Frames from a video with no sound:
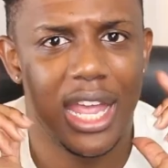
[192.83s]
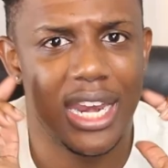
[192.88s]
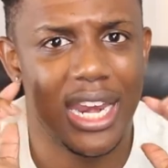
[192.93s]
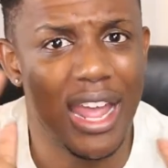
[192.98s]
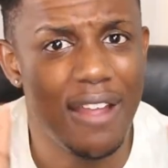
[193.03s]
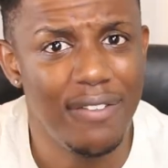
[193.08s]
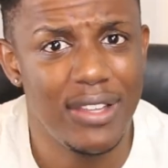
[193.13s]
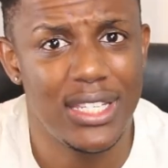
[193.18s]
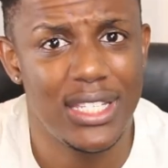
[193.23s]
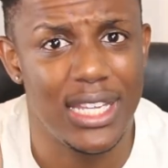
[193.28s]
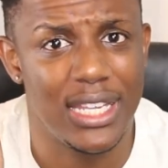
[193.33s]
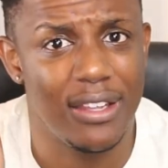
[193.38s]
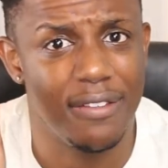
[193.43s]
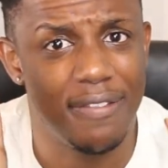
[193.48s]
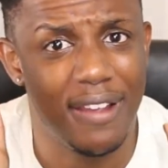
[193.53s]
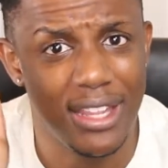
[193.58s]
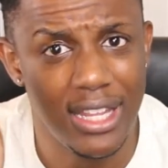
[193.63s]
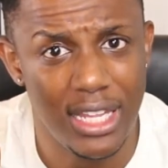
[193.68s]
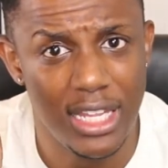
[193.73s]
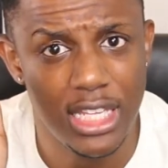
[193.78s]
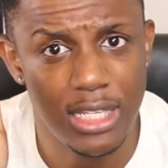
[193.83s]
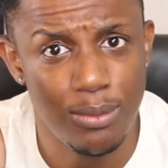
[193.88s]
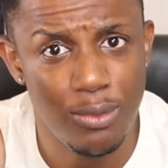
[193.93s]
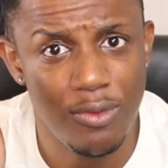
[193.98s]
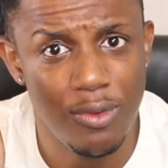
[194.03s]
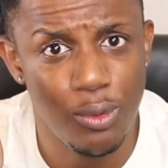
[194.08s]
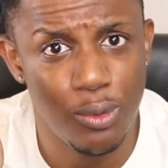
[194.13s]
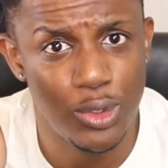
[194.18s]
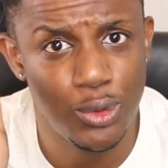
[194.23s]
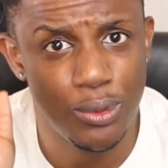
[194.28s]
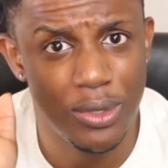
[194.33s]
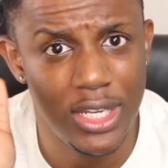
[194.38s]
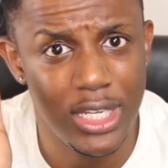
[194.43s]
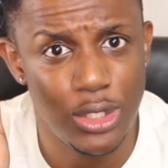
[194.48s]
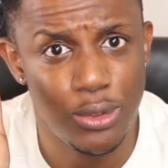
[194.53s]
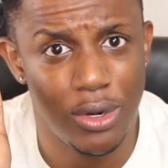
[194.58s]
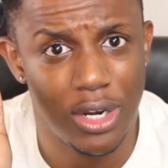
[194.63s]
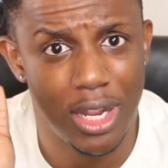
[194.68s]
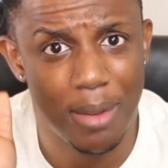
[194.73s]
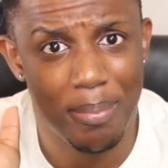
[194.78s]
And I have to say, the fact that this movie was
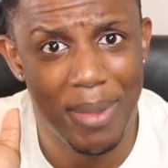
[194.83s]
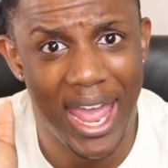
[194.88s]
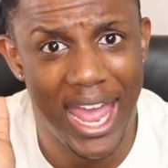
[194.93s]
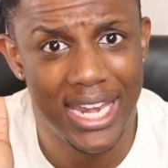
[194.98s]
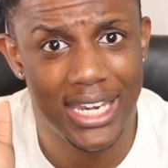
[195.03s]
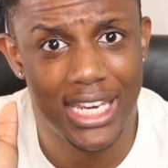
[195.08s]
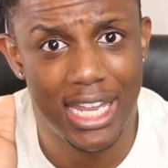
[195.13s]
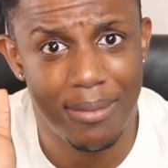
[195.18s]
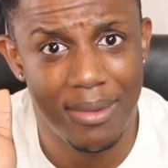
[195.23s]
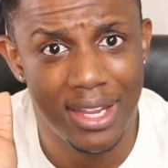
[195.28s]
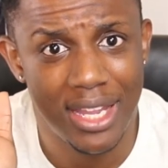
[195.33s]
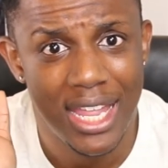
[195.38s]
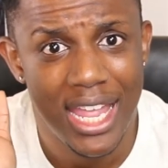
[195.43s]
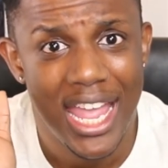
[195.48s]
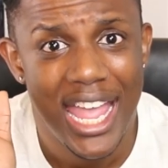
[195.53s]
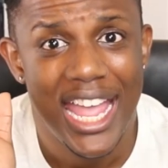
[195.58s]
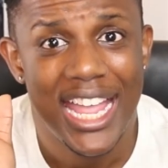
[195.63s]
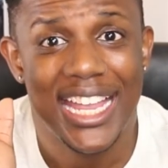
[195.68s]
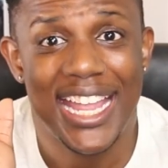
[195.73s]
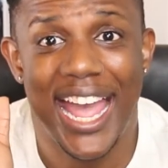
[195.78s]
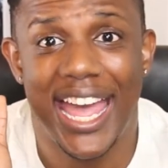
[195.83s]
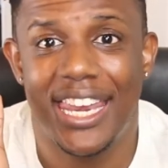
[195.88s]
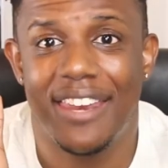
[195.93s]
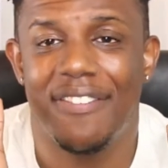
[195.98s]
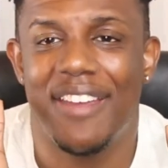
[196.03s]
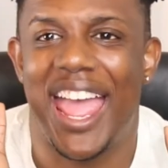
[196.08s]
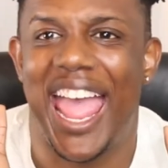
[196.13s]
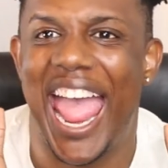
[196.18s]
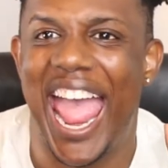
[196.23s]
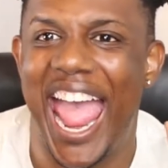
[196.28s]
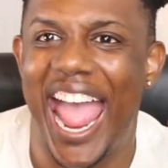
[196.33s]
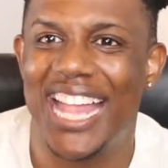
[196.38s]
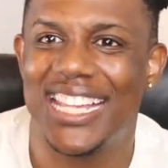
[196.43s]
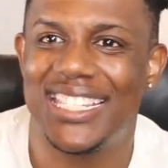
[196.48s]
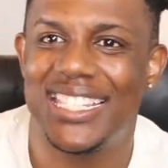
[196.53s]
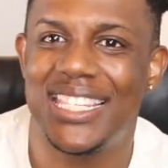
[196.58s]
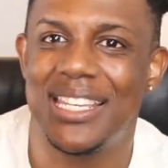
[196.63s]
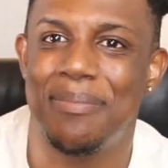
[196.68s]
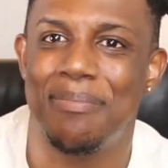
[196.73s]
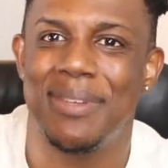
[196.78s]
released during a pandemic kind of
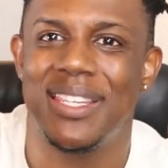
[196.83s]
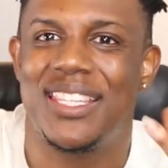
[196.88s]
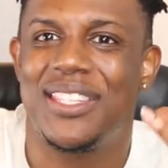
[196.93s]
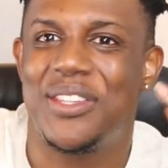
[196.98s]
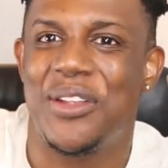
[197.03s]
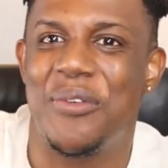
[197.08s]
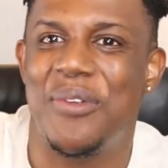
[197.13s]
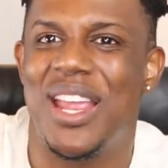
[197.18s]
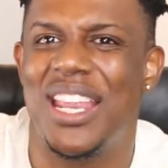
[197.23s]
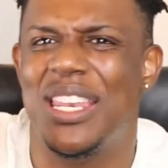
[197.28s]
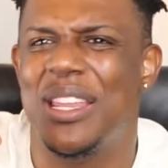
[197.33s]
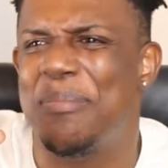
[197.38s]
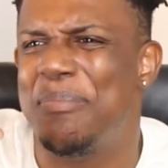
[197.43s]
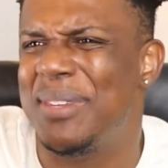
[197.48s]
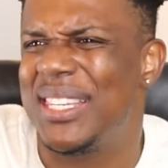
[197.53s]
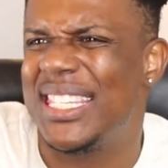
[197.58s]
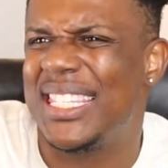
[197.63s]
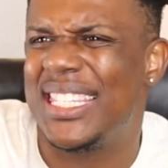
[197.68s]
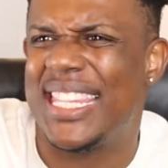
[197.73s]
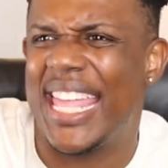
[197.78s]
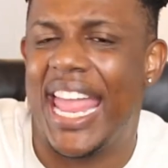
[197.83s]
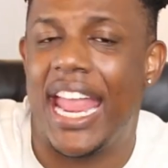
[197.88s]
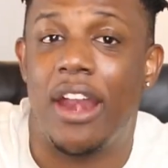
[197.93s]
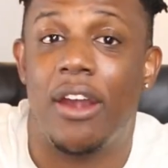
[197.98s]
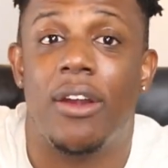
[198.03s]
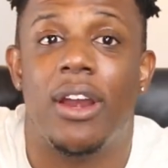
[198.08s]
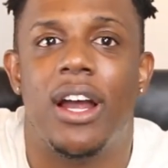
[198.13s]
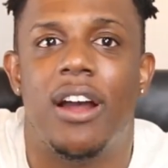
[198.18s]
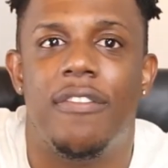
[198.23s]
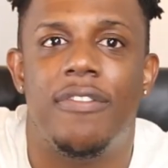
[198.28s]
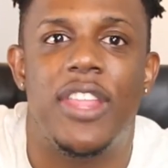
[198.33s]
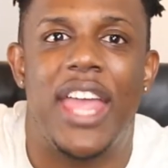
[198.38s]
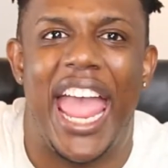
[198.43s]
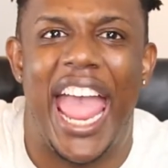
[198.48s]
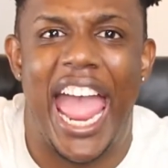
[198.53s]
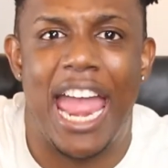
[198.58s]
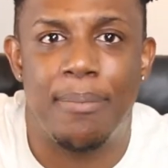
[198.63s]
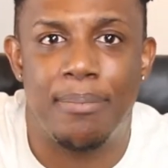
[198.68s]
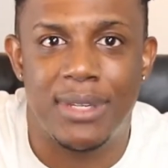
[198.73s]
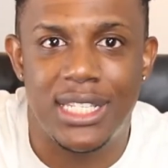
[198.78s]
adds to the mystery and the mystère of
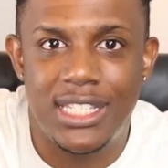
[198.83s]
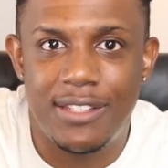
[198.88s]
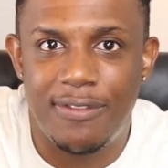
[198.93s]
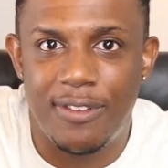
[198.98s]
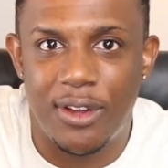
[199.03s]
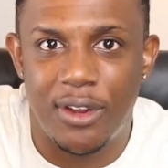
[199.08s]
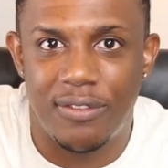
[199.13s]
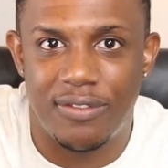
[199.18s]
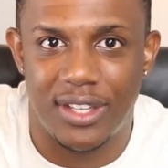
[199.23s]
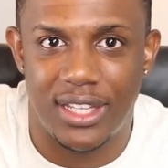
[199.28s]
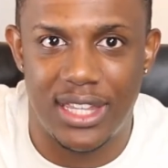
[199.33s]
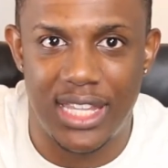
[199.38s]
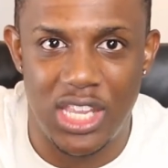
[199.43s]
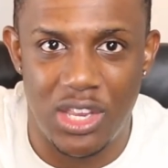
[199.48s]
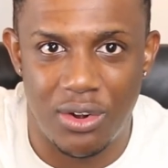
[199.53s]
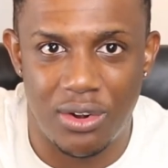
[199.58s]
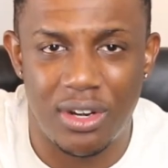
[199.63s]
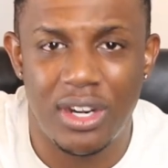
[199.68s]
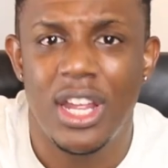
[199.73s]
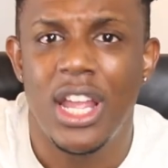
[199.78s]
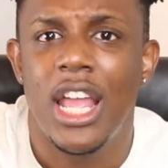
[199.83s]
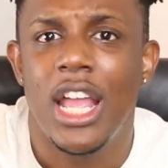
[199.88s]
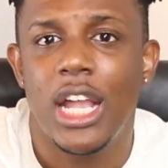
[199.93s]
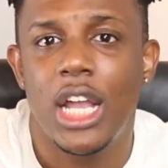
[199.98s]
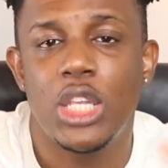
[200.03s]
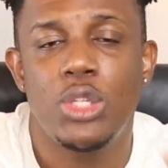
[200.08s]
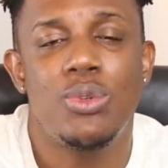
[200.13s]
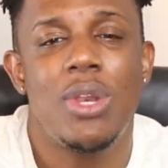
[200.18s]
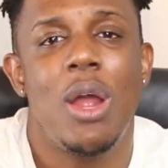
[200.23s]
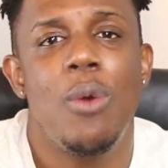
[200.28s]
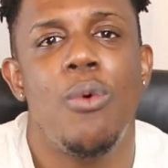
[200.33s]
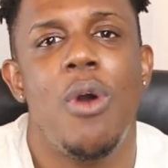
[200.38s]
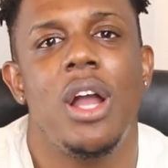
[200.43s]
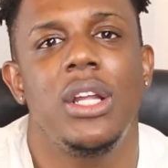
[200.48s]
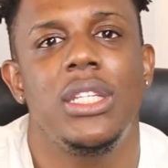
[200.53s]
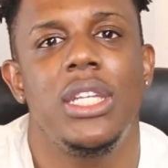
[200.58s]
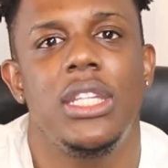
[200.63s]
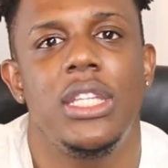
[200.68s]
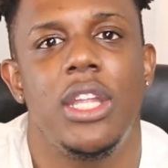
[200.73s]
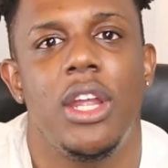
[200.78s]
the atmosphere of the theater. Because when I
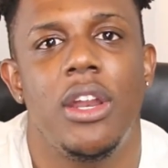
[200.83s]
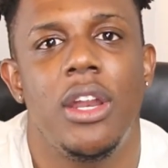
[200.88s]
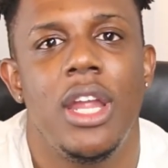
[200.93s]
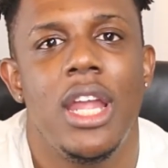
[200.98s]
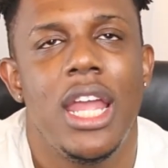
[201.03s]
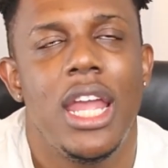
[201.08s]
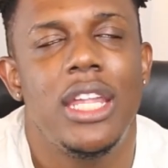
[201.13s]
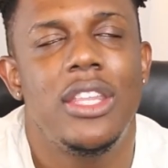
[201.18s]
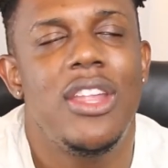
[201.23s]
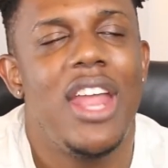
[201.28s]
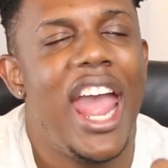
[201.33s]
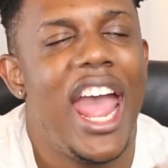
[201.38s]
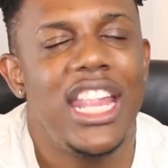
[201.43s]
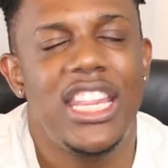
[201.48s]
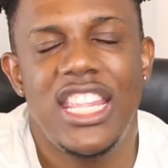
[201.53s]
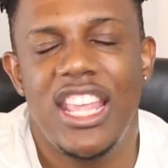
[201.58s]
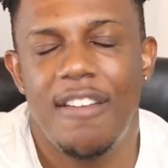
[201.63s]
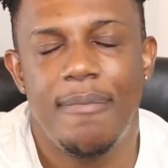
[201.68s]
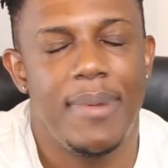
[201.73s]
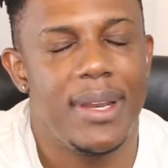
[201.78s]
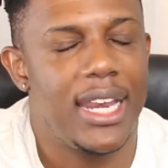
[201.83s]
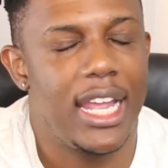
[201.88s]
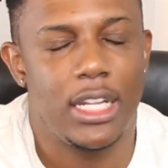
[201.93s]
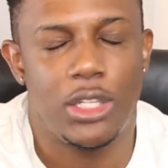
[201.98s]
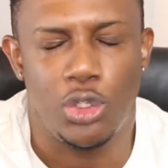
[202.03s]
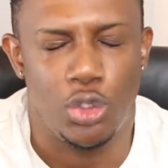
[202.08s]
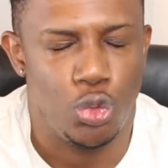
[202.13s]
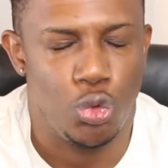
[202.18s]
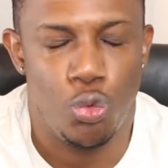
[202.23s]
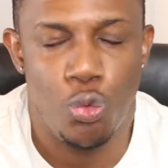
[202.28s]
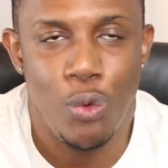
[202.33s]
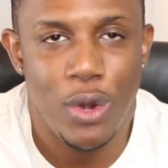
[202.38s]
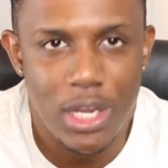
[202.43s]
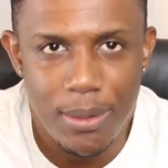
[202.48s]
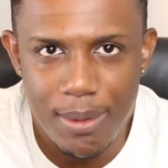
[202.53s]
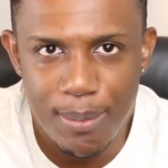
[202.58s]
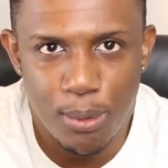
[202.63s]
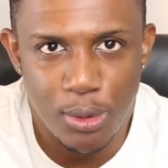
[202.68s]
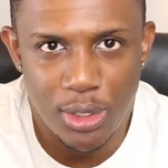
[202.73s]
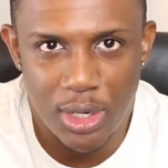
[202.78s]
walked in there, there had to have been like
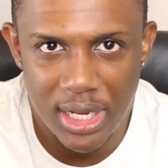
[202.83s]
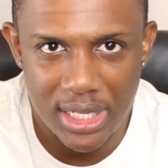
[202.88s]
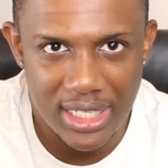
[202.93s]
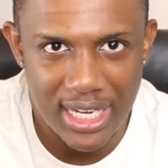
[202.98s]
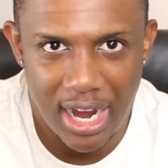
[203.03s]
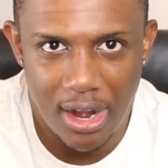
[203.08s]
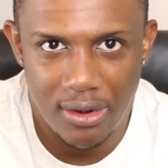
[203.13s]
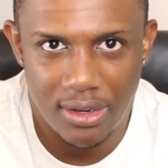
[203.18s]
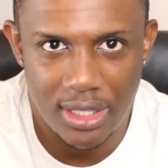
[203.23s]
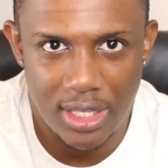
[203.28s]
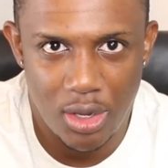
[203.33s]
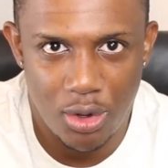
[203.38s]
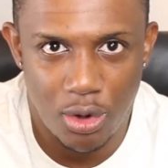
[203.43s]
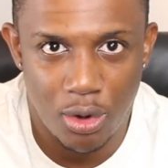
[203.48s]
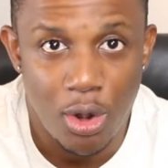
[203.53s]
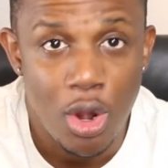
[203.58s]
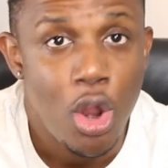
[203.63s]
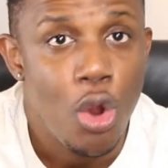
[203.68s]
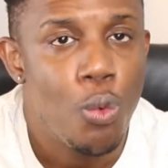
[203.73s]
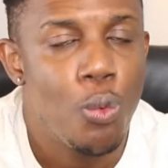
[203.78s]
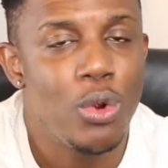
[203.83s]
20 people in the entire theater.